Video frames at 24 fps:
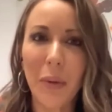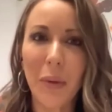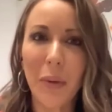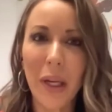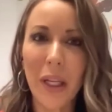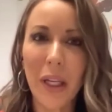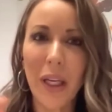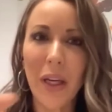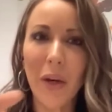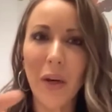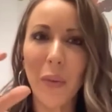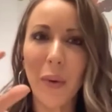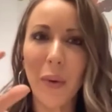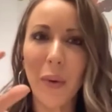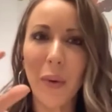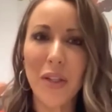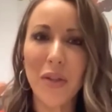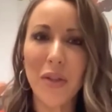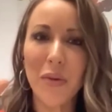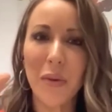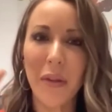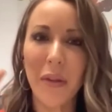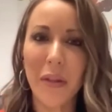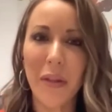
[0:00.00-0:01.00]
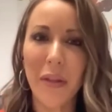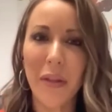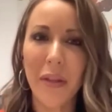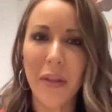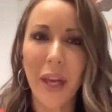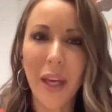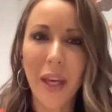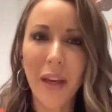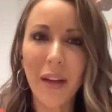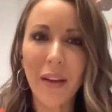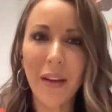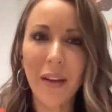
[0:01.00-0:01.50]
money away to a
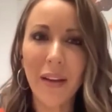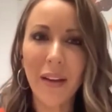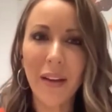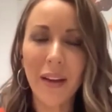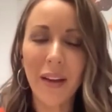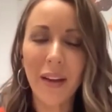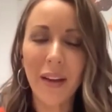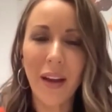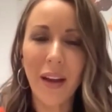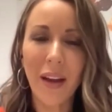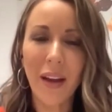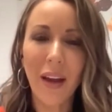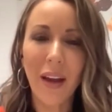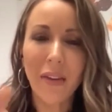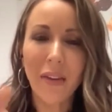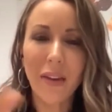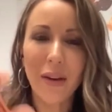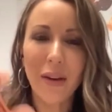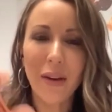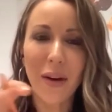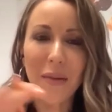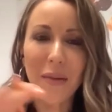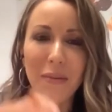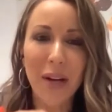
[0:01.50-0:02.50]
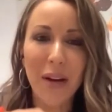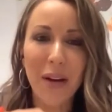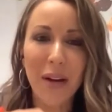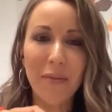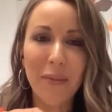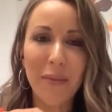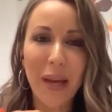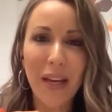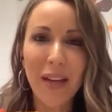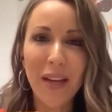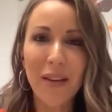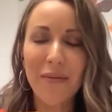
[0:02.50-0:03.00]
thing, even though I'm not
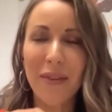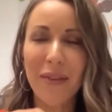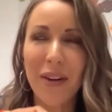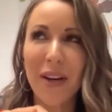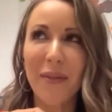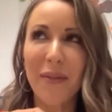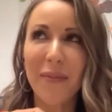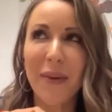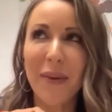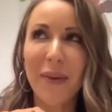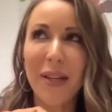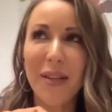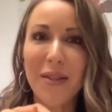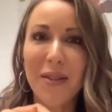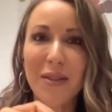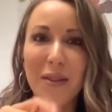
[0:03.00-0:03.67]
making very much.